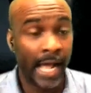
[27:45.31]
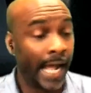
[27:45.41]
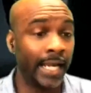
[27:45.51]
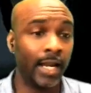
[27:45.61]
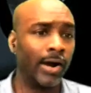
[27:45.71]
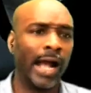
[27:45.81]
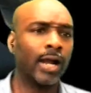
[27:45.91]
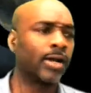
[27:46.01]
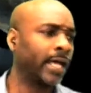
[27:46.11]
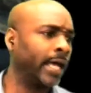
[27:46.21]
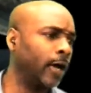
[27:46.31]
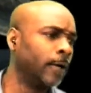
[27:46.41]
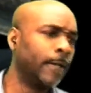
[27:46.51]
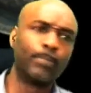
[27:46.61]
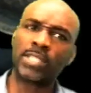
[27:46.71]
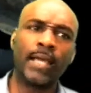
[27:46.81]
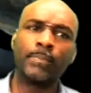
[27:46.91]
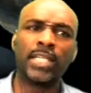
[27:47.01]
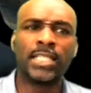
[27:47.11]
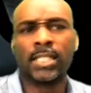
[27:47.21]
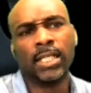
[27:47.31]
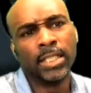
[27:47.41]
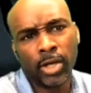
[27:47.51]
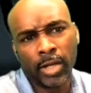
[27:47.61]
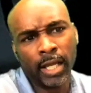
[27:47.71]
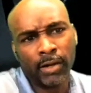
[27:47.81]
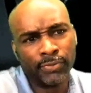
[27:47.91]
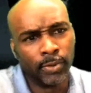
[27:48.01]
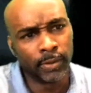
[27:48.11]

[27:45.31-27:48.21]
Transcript: I know I go to hell, but some things is good to go to hell for.